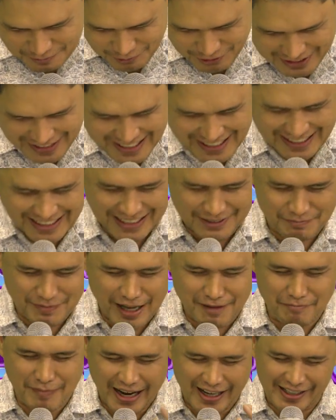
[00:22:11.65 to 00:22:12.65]
Wala kay
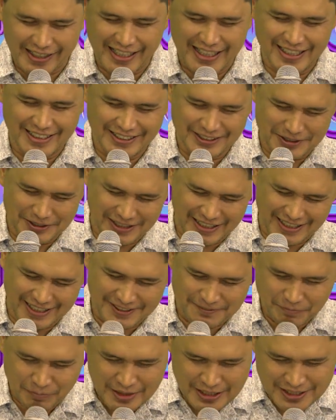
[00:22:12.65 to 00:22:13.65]
Ma'am Marian.
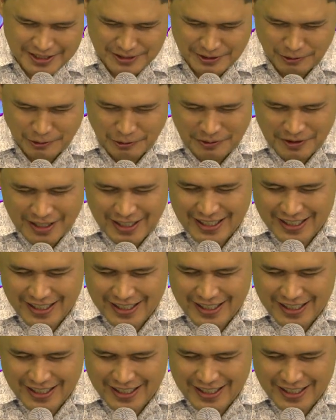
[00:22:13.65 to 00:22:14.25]
Okay. So,